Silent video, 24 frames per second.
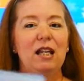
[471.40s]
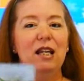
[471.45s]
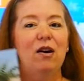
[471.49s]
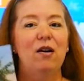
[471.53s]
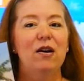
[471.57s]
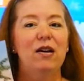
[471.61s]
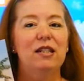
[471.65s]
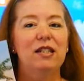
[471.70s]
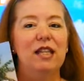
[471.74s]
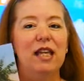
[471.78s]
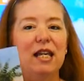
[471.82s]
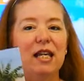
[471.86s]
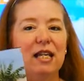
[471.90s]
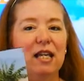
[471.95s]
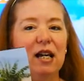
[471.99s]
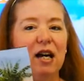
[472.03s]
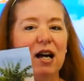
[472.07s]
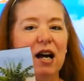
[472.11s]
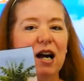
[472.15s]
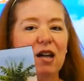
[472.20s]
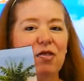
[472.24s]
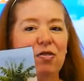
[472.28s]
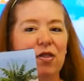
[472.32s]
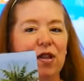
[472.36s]
Now, as they
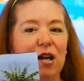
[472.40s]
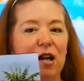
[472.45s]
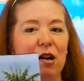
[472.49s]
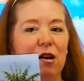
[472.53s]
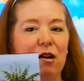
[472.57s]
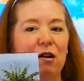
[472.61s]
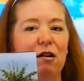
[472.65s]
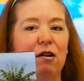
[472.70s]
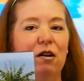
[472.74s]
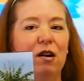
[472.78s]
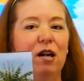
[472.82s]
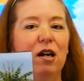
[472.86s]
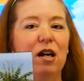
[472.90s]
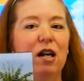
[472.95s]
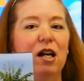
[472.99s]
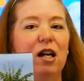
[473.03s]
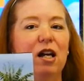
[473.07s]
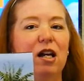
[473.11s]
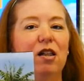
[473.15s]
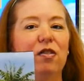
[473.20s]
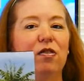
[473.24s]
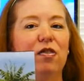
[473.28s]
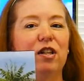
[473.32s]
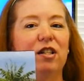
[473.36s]
got there,
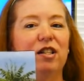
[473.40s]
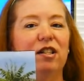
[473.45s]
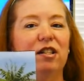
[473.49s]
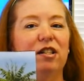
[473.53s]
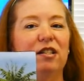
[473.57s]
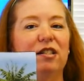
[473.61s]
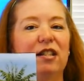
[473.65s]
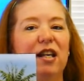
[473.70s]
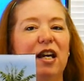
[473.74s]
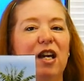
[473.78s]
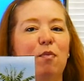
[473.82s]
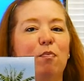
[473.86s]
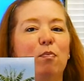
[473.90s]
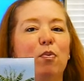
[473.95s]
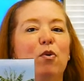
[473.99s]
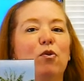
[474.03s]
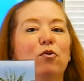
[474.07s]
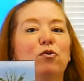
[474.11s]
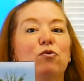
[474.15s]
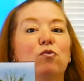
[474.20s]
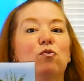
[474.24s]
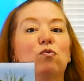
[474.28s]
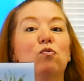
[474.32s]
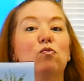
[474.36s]
the
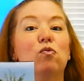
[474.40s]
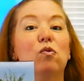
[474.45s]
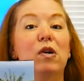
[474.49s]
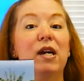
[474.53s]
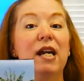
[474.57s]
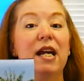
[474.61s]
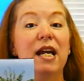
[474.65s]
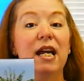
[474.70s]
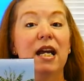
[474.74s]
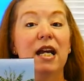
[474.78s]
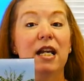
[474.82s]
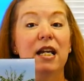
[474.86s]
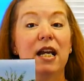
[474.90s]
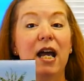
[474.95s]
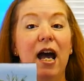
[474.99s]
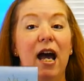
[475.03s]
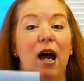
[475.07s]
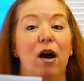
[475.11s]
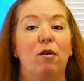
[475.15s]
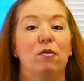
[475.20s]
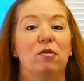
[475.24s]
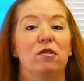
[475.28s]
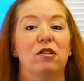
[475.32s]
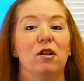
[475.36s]
disciples ran
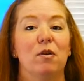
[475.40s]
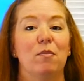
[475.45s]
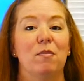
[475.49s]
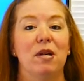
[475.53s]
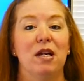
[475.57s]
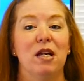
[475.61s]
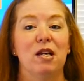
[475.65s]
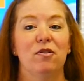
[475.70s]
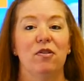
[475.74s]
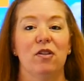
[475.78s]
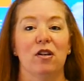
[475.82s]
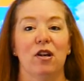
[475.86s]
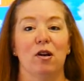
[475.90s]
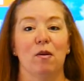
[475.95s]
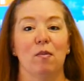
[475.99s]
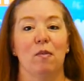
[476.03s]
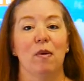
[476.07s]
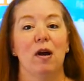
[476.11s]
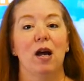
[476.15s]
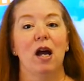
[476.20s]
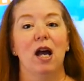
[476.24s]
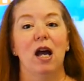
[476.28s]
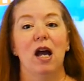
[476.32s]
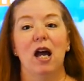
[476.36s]
out to meet
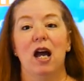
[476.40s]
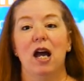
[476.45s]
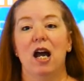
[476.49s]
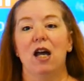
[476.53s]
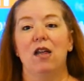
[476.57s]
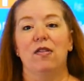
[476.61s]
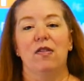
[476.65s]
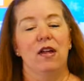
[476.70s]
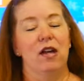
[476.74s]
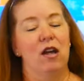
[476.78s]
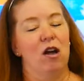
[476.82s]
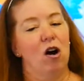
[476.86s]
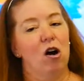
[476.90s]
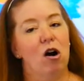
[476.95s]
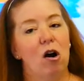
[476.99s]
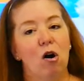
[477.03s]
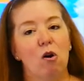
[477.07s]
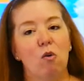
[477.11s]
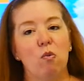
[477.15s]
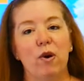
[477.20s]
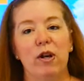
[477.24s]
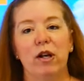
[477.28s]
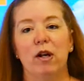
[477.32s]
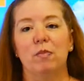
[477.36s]
them. They
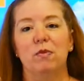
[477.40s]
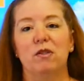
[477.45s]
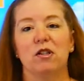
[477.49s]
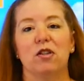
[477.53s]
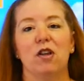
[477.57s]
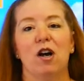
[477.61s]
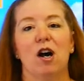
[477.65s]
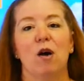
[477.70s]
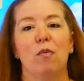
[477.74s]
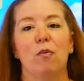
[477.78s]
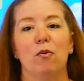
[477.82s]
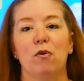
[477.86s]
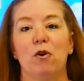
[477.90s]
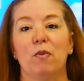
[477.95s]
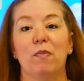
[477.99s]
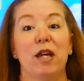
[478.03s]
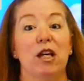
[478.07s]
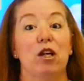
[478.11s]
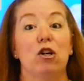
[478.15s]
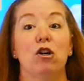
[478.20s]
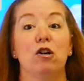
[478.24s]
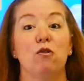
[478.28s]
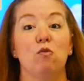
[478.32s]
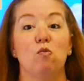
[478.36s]
all went up to the upper room.
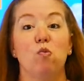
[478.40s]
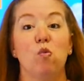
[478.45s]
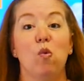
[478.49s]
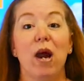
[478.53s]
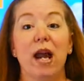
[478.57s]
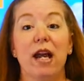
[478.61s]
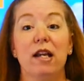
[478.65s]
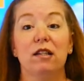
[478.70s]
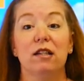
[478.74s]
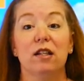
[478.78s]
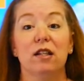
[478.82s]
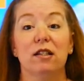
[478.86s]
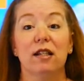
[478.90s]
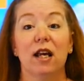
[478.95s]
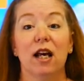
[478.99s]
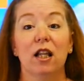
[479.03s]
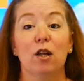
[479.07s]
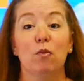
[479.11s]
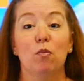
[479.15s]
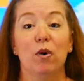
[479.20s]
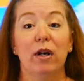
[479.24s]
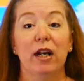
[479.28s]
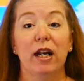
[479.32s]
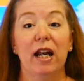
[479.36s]
They couldn't wait to
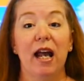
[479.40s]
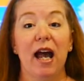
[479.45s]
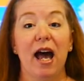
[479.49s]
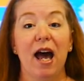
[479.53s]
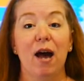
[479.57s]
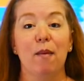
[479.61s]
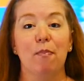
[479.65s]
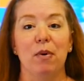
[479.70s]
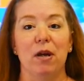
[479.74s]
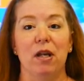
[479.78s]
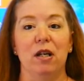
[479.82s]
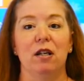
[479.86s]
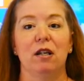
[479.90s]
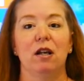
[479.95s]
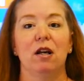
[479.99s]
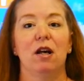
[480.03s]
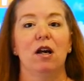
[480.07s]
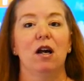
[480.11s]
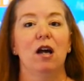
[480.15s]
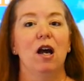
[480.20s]
tell them what had happened.